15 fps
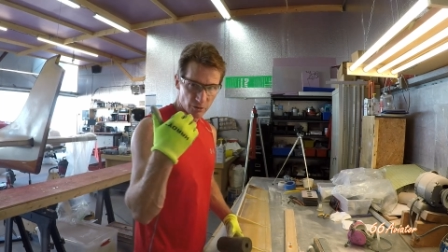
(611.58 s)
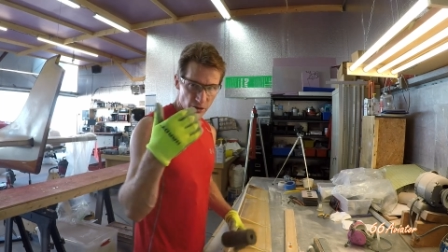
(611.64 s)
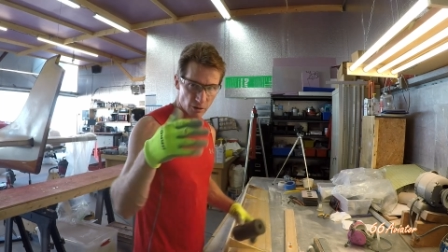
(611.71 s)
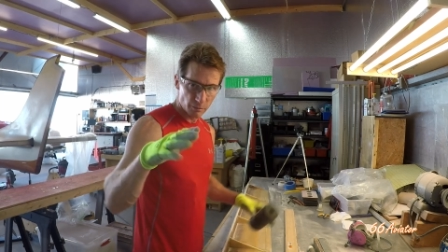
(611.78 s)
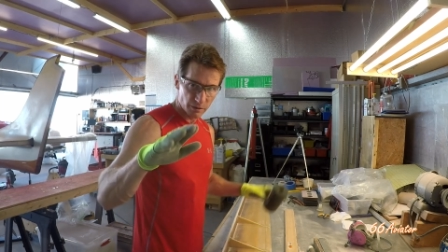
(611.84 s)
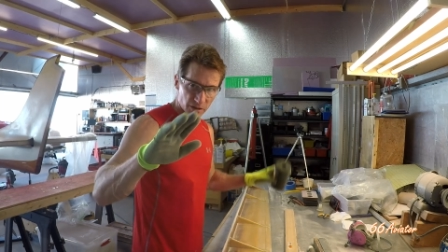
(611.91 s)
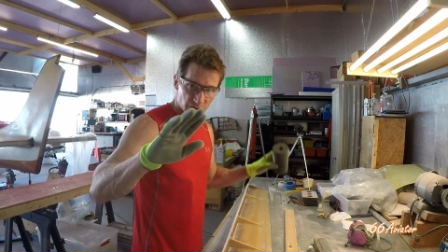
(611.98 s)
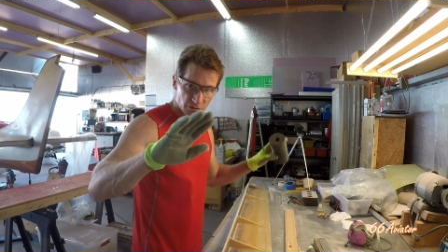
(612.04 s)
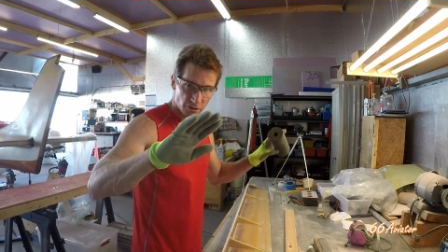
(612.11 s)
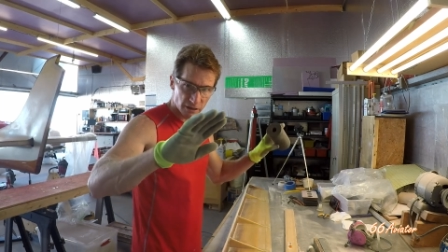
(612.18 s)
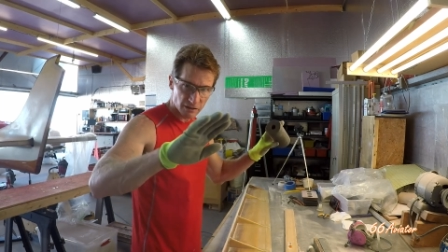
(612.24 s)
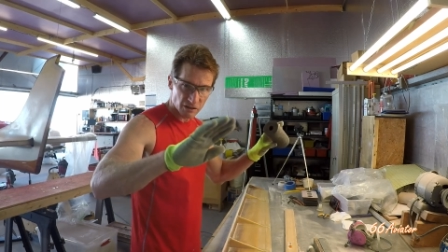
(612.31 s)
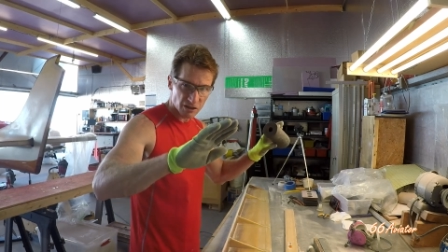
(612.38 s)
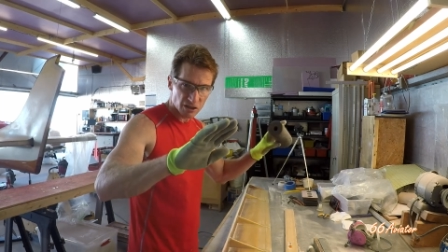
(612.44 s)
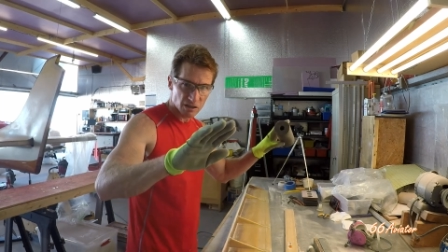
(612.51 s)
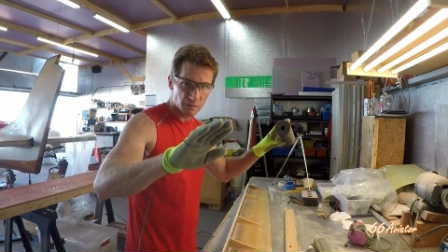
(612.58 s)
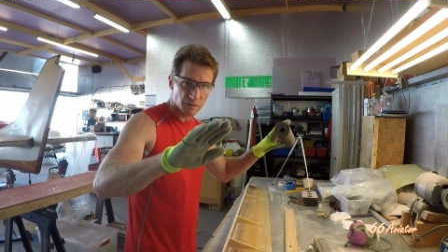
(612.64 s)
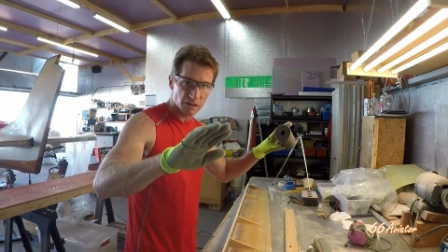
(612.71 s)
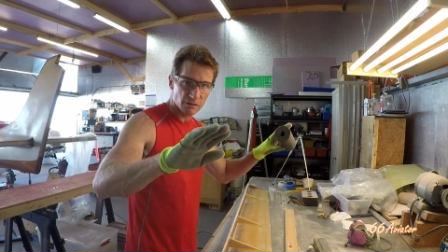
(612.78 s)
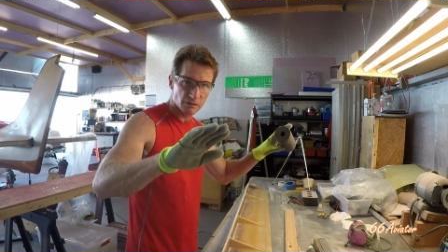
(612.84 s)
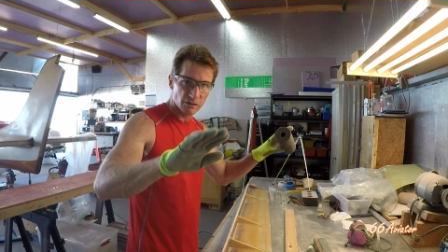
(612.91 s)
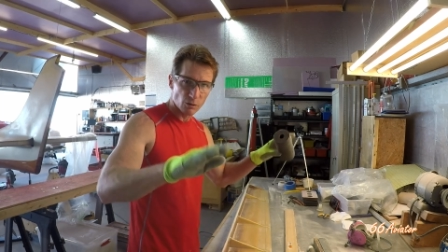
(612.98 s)
you know, be transitions
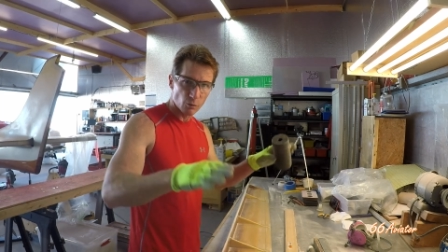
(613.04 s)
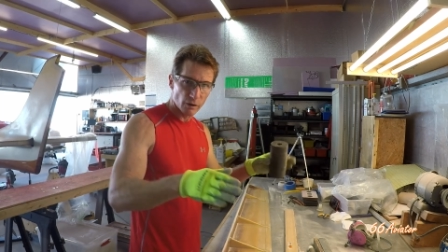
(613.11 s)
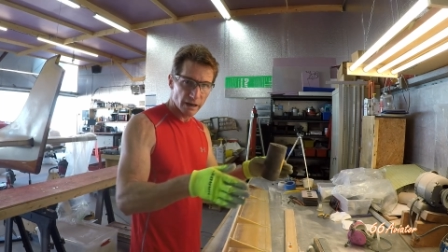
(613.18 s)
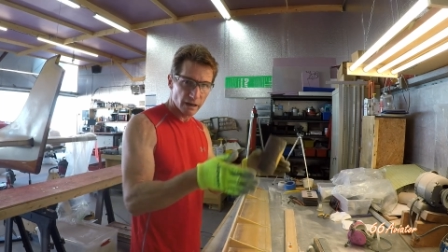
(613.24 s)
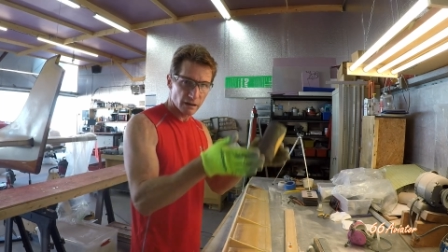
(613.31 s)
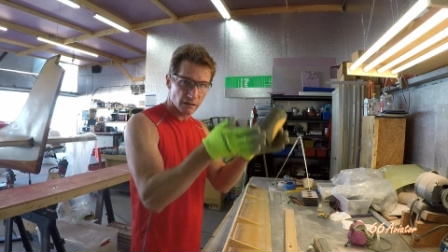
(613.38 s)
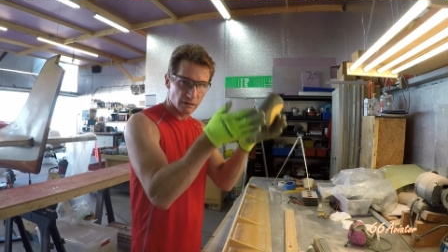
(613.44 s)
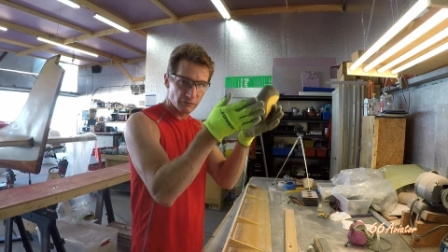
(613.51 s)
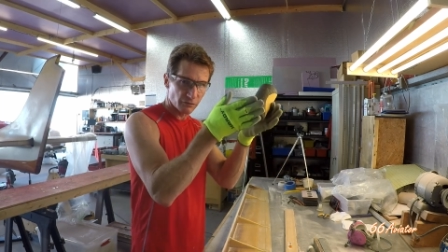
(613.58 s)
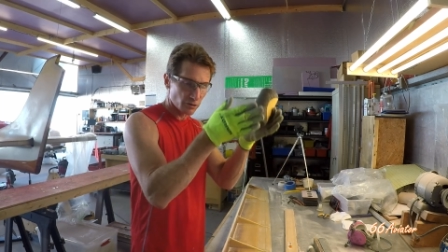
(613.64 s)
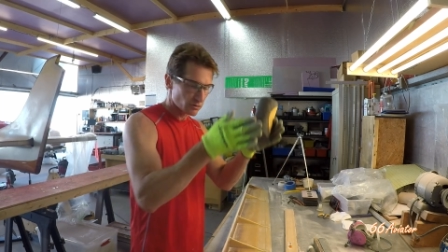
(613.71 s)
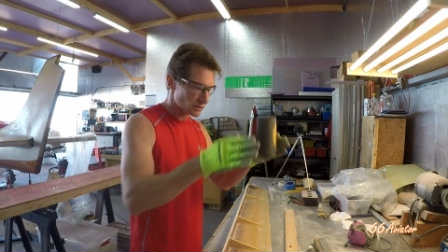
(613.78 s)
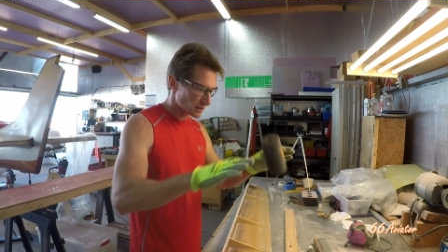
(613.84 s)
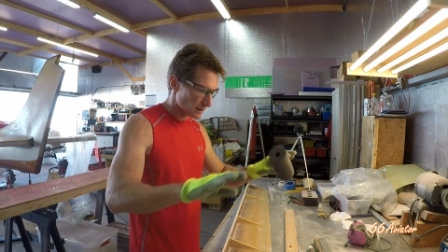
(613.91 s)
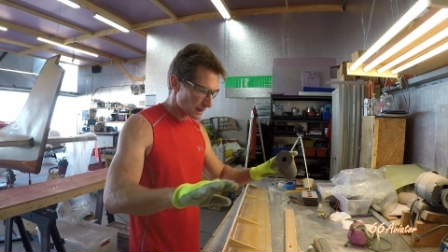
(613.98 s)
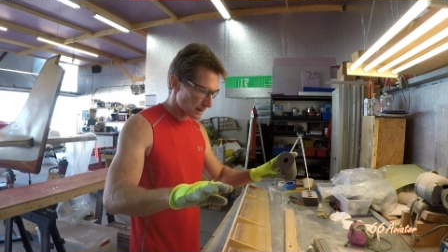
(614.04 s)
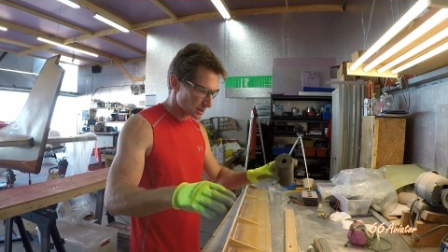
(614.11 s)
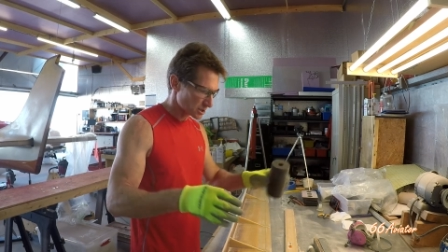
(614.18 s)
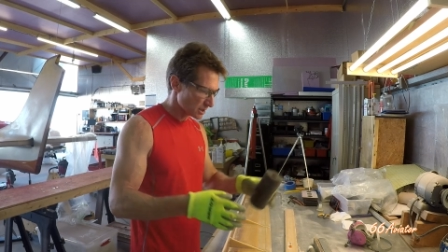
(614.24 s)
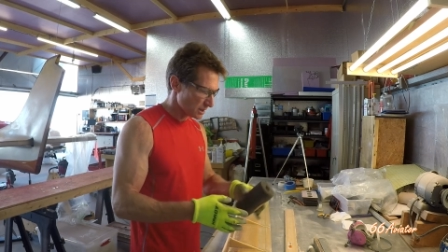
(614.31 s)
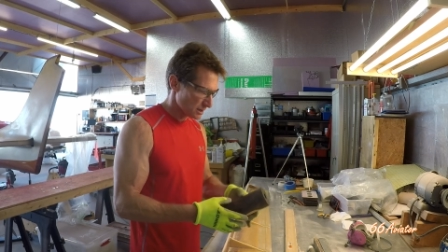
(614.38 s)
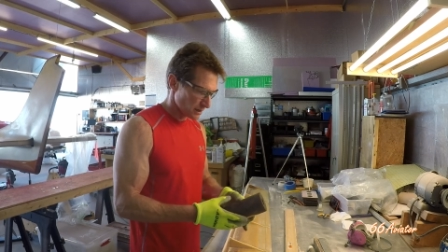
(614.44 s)
between the wing and the
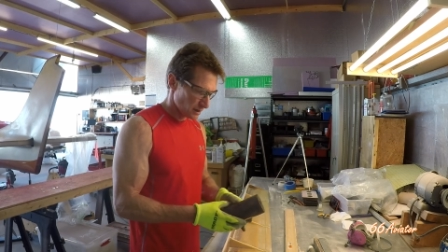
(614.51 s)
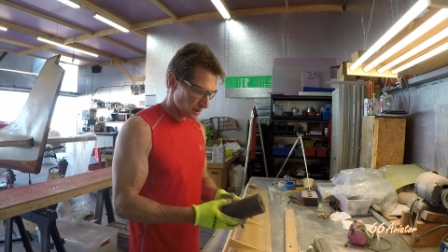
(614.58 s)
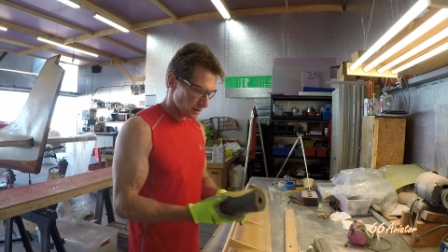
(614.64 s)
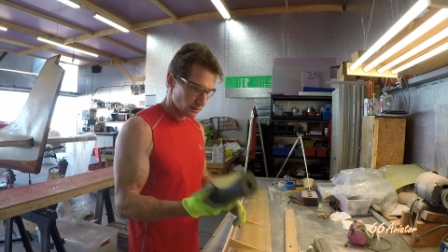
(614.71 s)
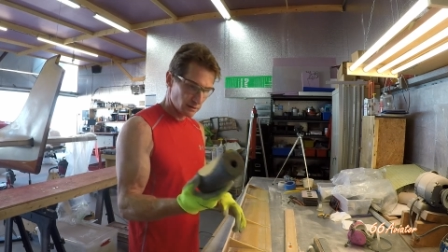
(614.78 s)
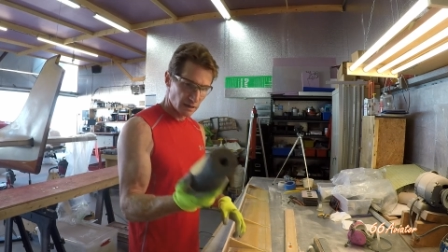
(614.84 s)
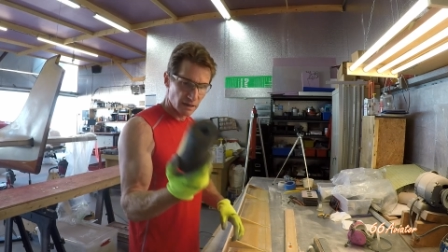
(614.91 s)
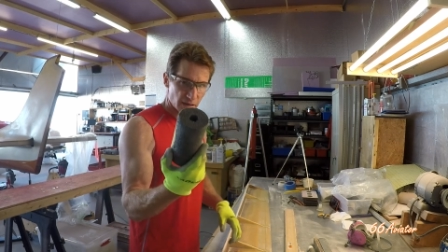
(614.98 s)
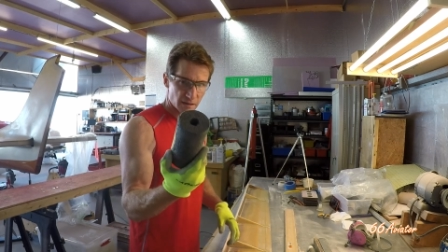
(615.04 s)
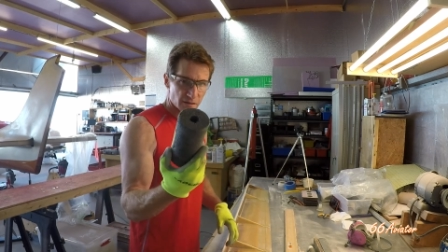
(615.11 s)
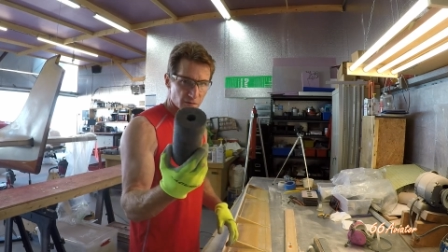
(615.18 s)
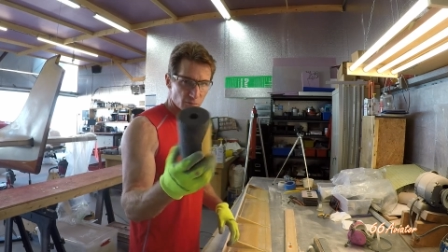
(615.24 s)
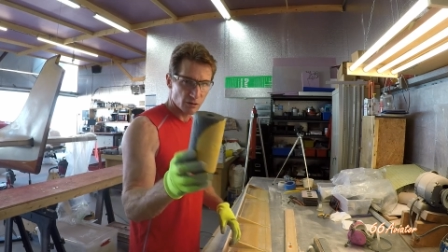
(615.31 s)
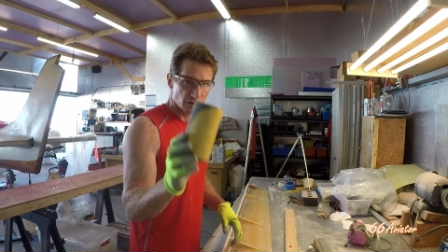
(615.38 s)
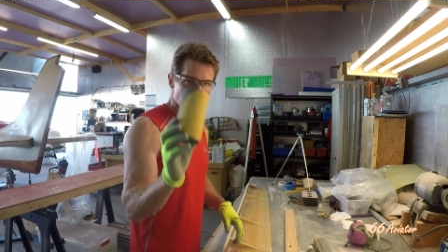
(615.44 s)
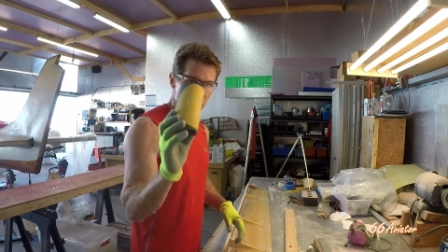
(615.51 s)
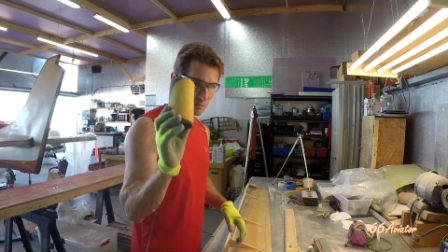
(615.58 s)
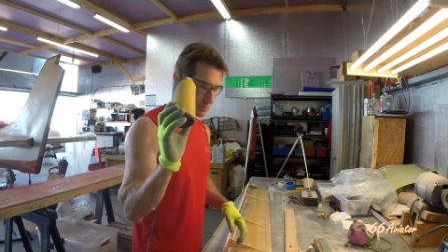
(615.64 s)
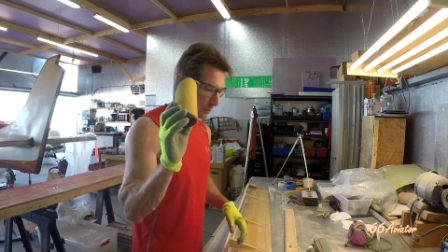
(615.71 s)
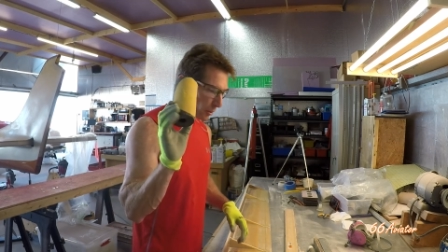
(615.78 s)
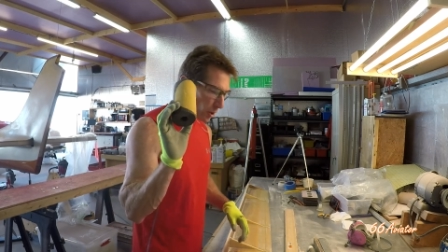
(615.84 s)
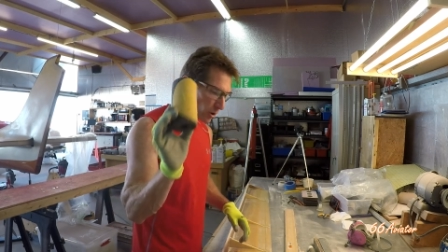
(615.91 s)
fuselage. This was
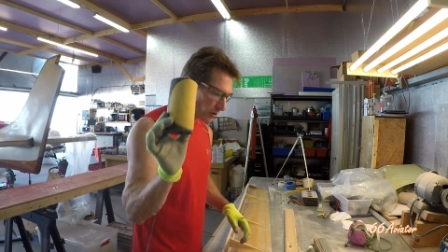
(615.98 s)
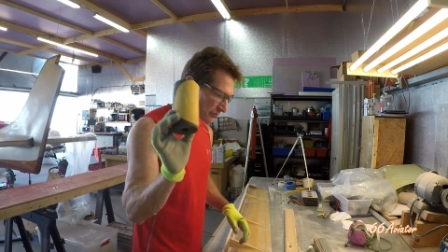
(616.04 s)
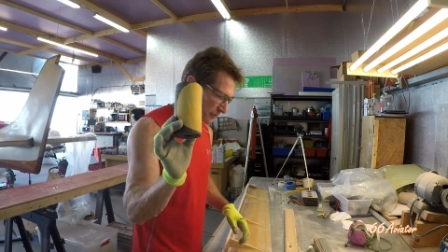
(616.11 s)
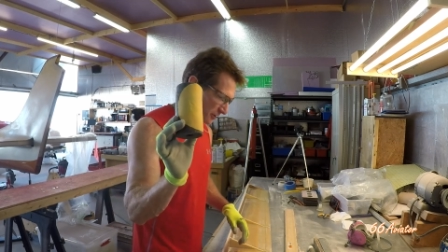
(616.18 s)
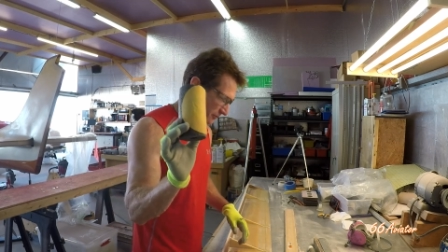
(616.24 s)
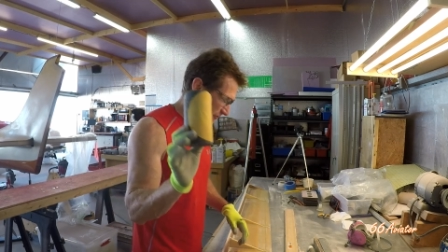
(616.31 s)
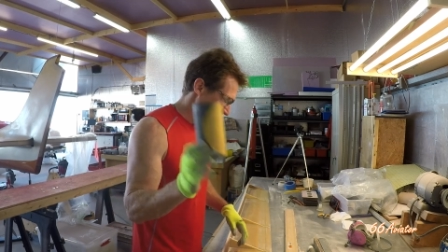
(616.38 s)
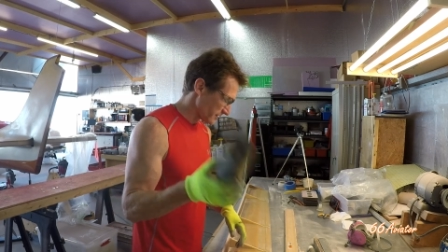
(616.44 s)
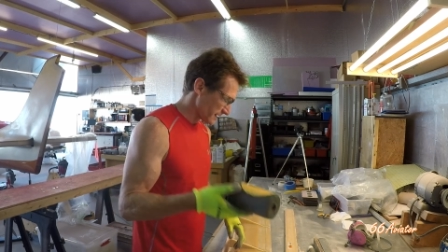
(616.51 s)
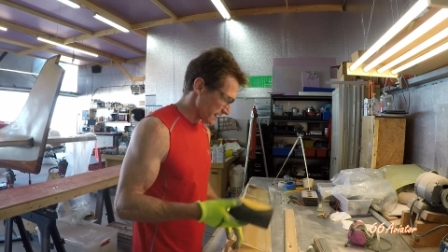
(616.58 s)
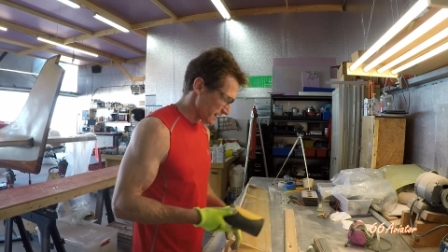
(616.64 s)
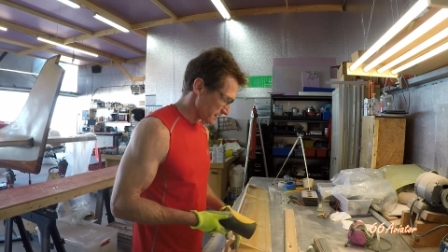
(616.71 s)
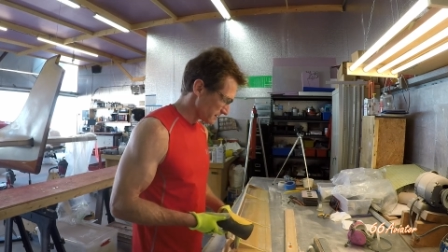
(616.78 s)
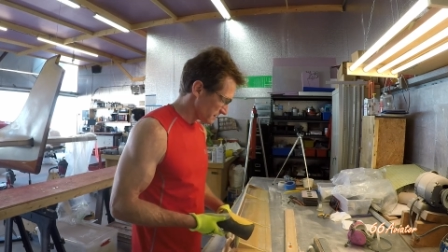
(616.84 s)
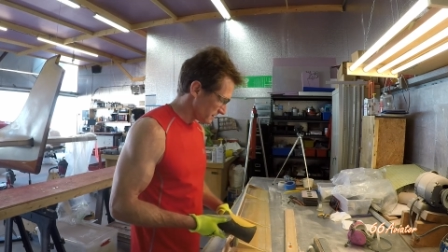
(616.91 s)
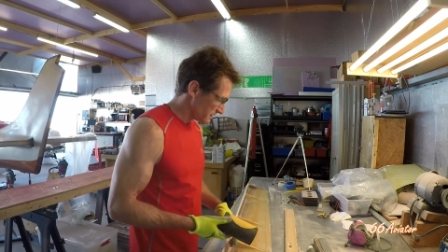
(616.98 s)
perfect for that.